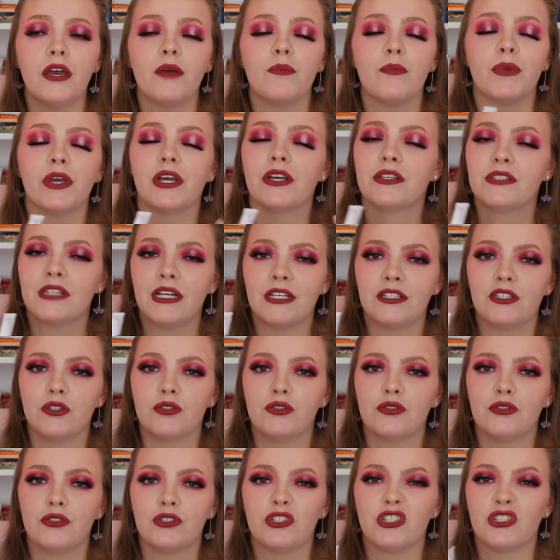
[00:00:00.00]
because I do
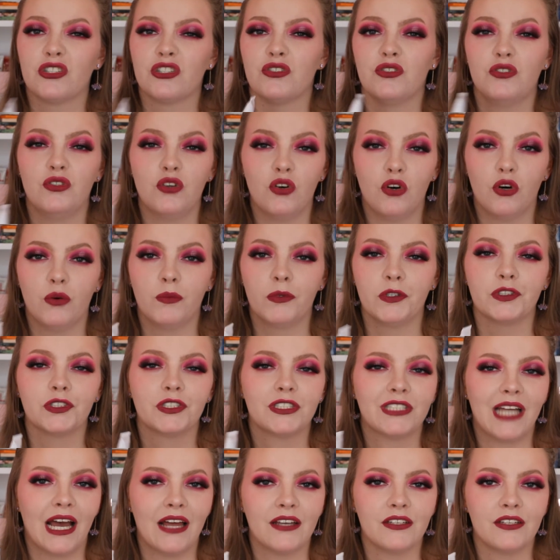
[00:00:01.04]
just normal,
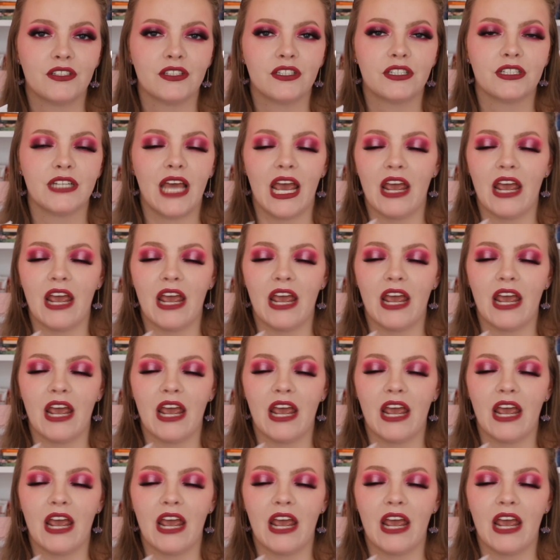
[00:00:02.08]
standard,